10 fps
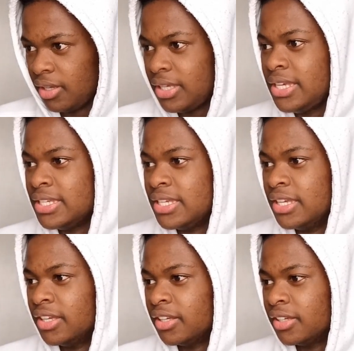Easy.
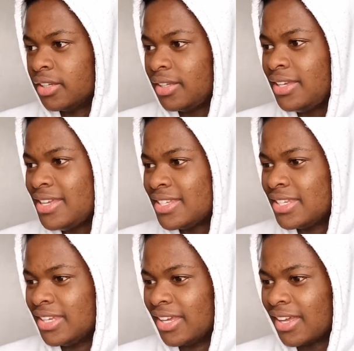
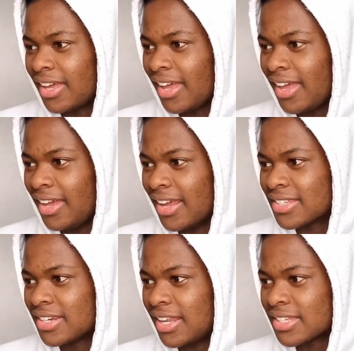Hey,
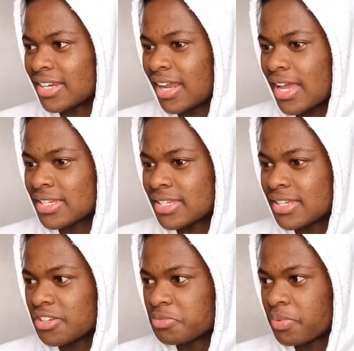that's a nice
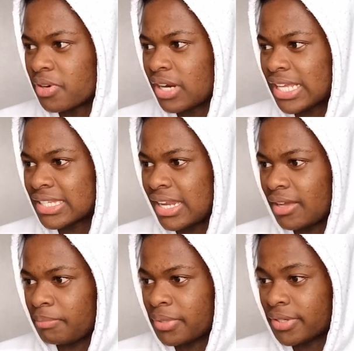assist, bro. That's
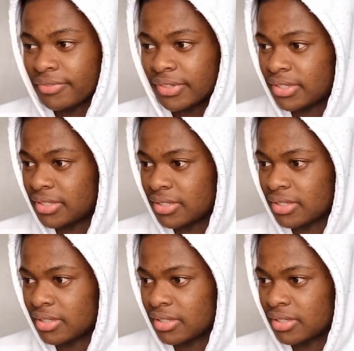like perfect.